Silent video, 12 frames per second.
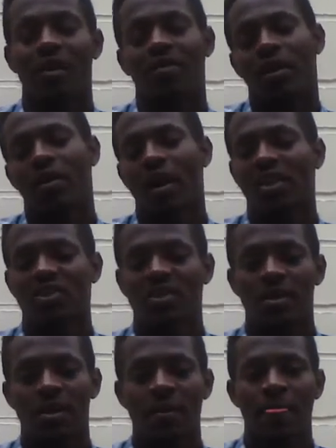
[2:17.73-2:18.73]
their actions.
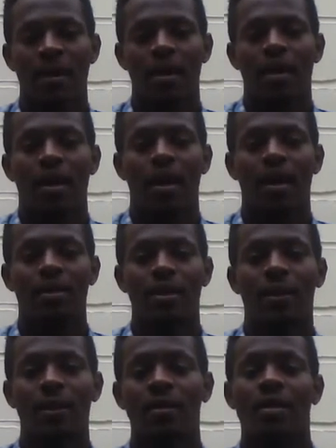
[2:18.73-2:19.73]
And
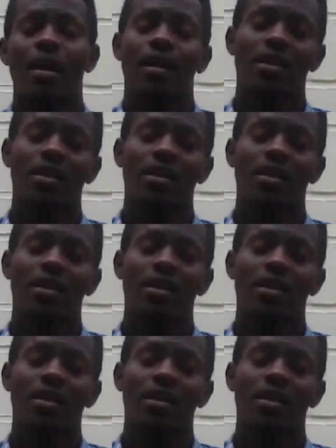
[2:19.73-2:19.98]
let's